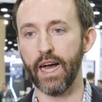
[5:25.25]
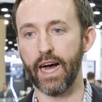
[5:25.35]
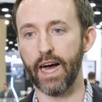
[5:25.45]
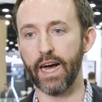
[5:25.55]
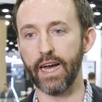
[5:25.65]

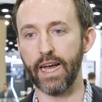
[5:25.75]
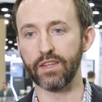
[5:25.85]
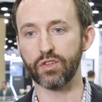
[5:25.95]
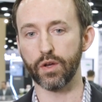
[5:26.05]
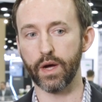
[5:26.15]

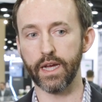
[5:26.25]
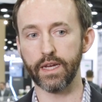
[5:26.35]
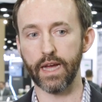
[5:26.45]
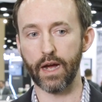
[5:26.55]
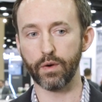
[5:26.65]
And so
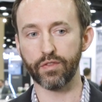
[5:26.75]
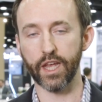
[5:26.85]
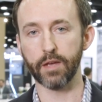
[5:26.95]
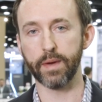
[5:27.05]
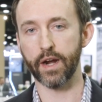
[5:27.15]
I would
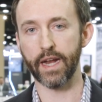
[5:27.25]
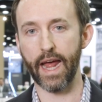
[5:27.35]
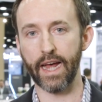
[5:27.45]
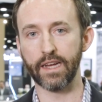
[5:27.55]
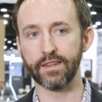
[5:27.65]
think about it
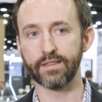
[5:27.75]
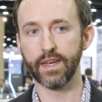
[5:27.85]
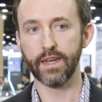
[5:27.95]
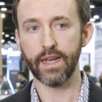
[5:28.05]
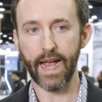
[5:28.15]
as
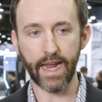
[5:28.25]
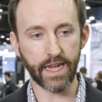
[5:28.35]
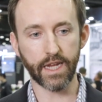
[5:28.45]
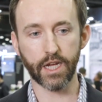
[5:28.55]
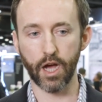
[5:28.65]

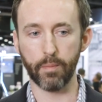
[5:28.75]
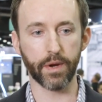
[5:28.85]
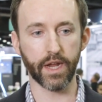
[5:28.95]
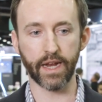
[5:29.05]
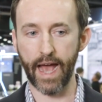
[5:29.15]
any
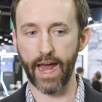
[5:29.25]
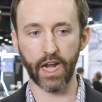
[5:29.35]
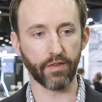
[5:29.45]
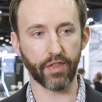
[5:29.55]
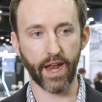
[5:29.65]
company in
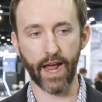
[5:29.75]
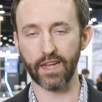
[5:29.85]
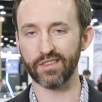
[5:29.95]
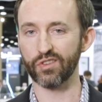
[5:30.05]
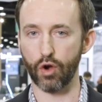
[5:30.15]
additive that
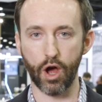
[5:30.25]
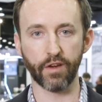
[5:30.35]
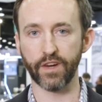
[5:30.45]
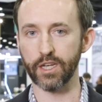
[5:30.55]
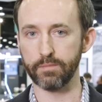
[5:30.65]
has
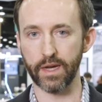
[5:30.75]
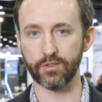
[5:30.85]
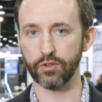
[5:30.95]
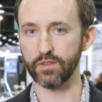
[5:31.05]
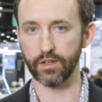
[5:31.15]
strong
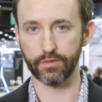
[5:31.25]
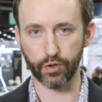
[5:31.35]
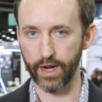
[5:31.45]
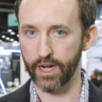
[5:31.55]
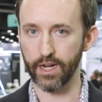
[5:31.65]
fundamentals of
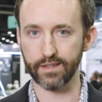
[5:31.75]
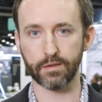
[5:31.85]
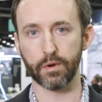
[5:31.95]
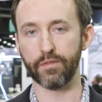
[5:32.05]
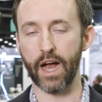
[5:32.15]
great
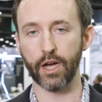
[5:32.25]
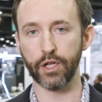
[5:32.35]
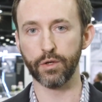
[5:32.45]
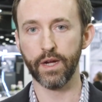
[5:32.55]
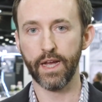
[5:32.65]
customer
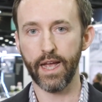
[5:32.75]
value